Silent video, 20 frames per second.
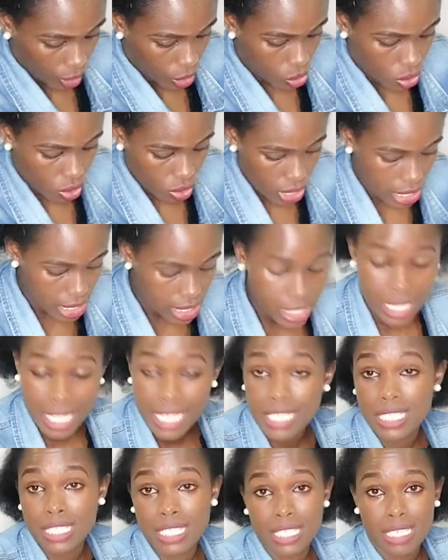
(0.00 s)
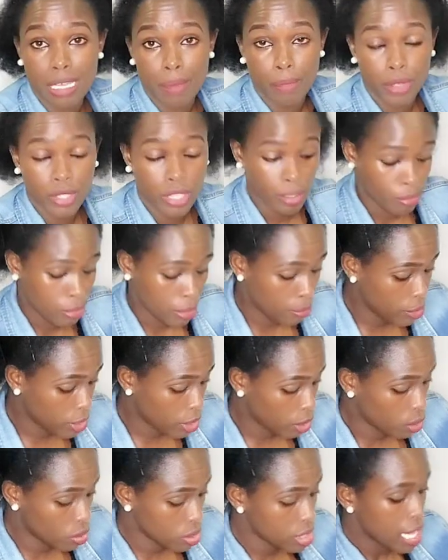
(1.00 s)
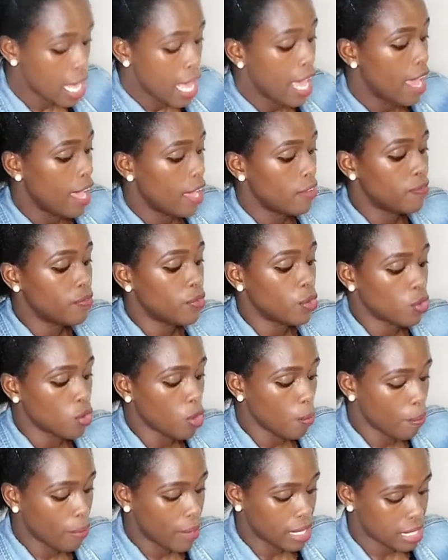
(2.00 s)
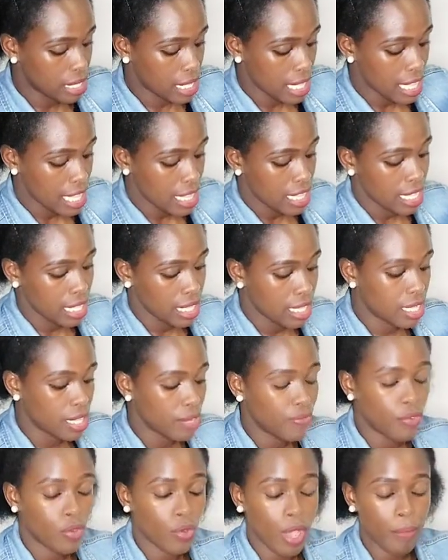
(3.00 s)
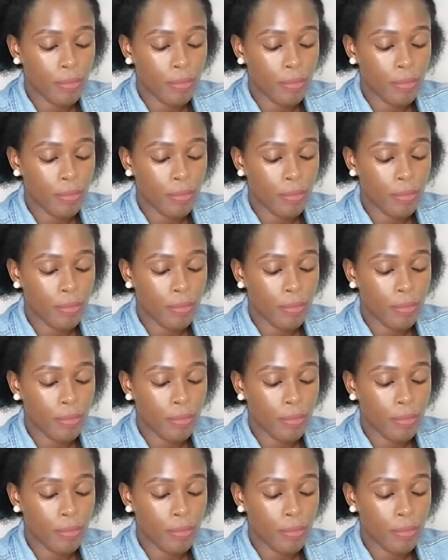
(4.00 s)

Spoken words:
So that is it about the baby clothes. And for rompers, the other thing, for